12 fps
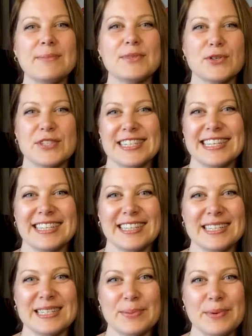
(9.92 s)
Christine
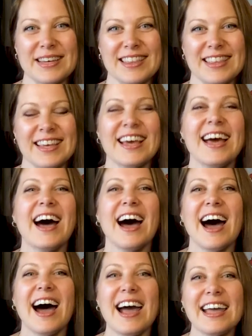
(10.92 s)
Elizabeth.
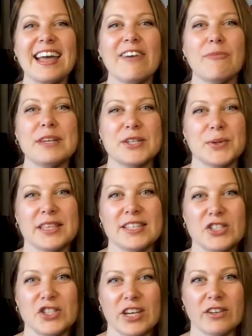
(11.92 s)
I have been doing
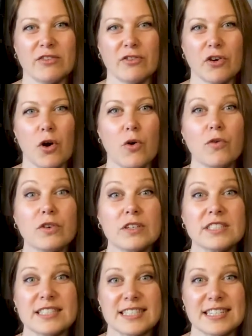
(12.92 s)
this channel for over
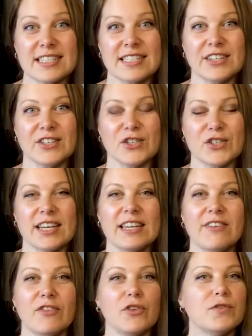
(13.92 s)
6 years. And
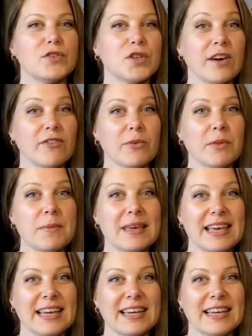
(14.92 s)
if you've saw it from the
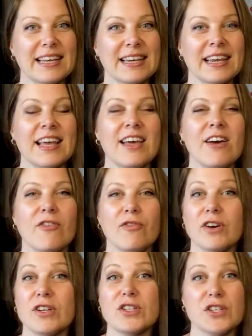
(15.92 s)
beginning,
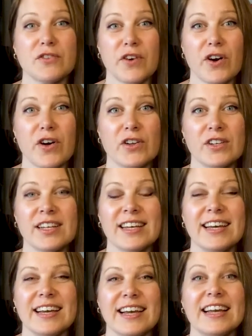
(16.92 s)
first of all,
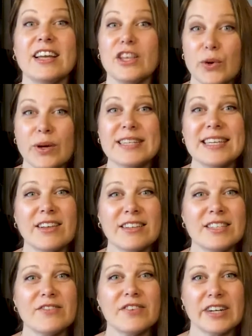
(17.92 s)
you can tell
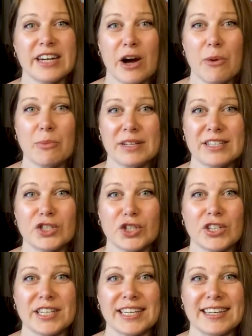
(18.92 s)
it's a very humbling
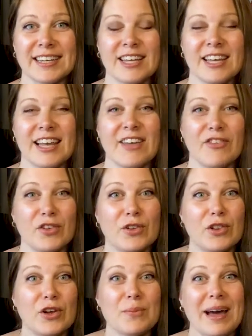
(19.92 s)
journey. If you
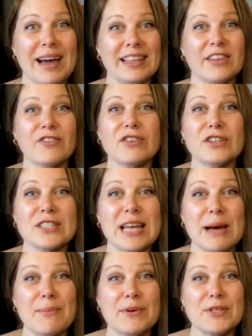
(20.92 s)
look back at the first
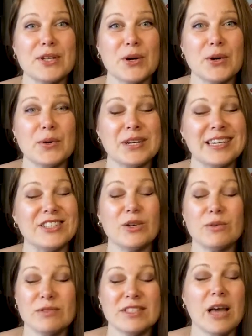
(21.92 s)
episode,
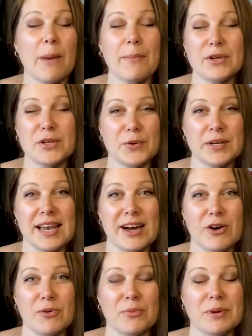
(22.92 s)
don't stop and do it
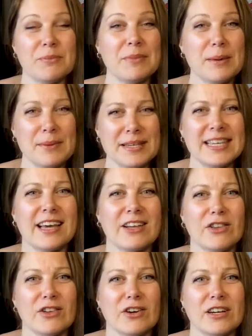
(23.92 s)
now, but maybe take a
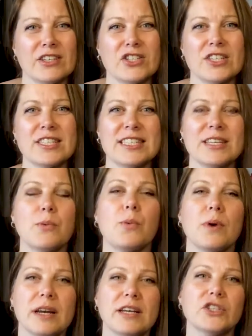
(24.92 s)
look and just see
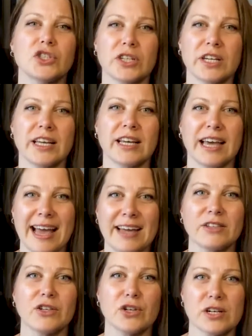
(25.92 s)
what a journey
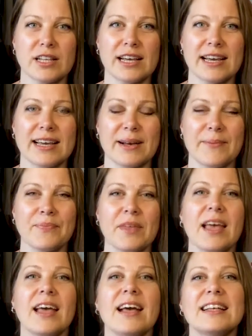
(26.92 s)
can look like.
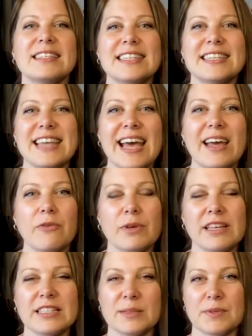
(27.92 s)
Today, I
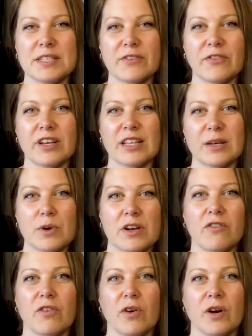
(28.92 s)
really specifically want
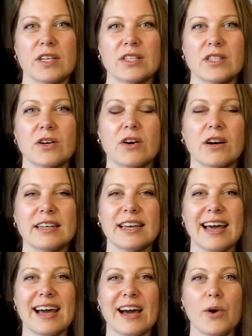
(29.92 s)
to focus on
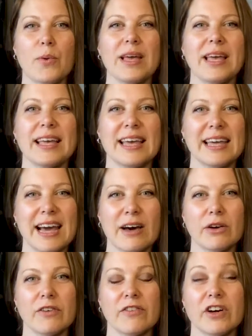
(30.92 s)
how we can get out
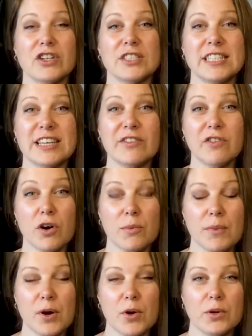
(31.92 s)
of our default
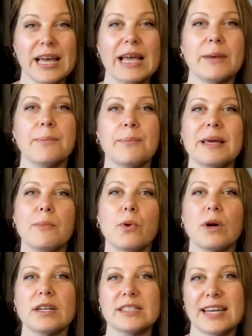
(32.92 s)
mode and be
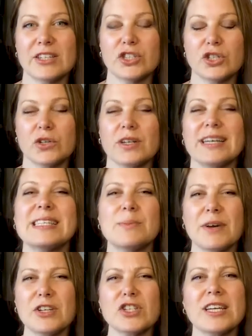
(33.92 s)
more intentional,
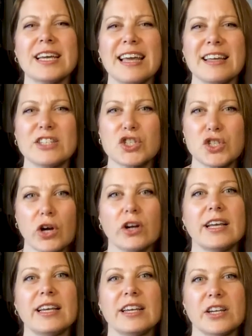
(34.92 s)
especially
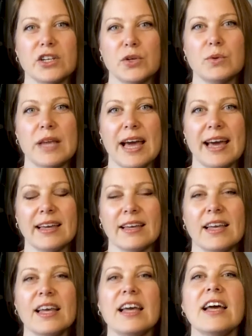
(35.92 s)
starting a new day.
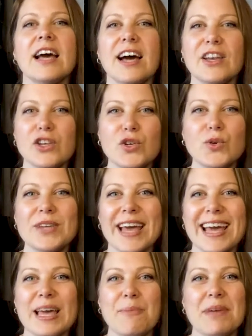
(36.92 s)
A new
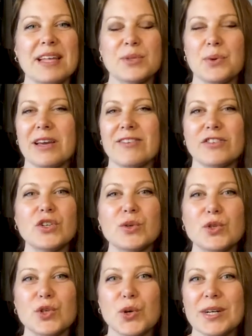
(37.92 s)
day means we have new
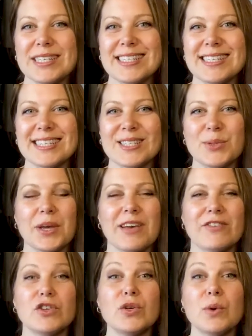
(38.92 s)
choices, we
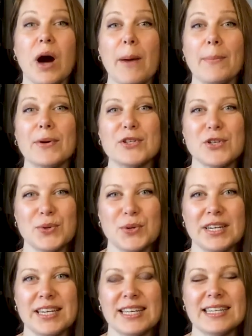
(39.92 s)
have new
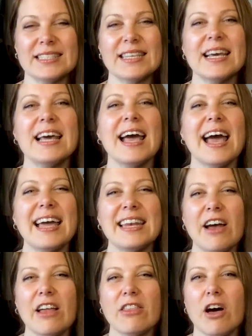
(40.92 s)
opportunities, and
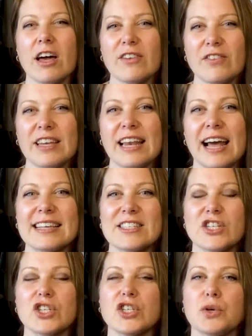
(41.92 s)
a lot of it has
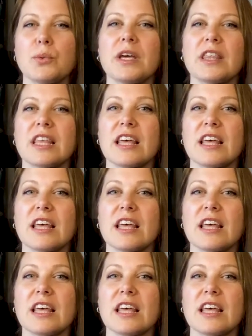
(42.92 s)
to do with